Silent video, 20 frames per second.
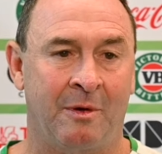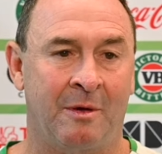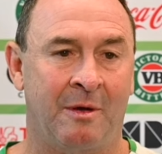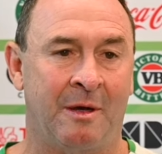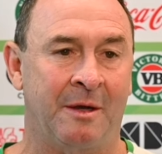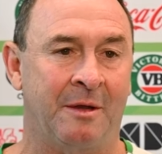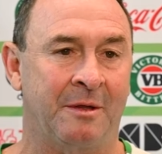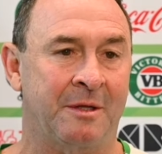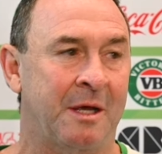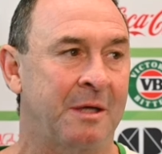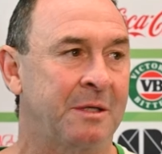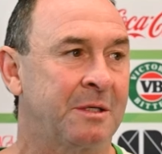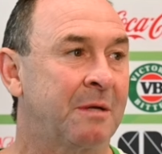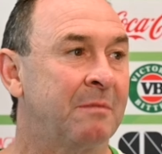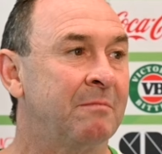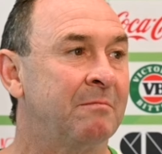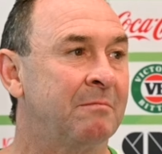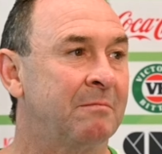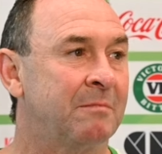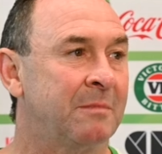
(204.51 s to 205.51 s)
under the
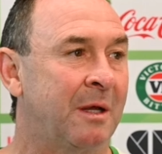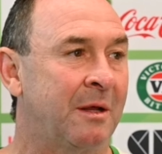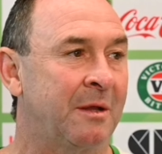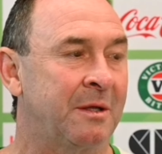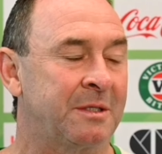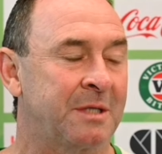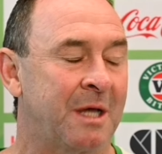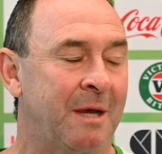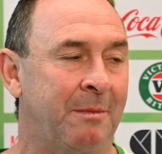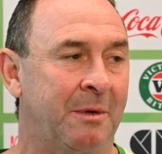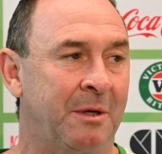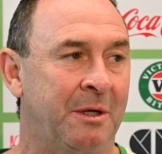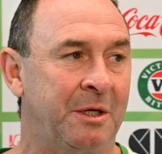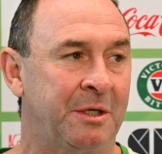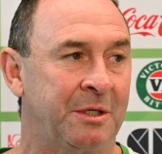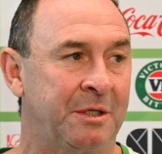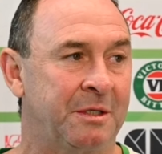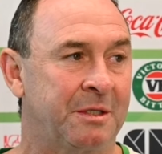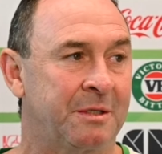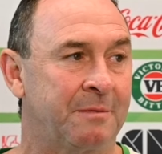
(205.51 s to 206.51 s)
same
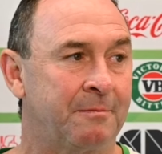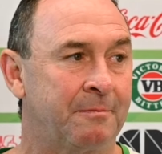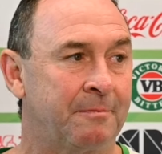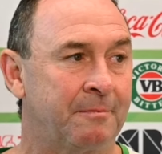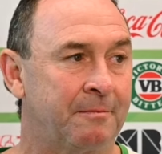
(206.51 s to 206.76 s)
conditions.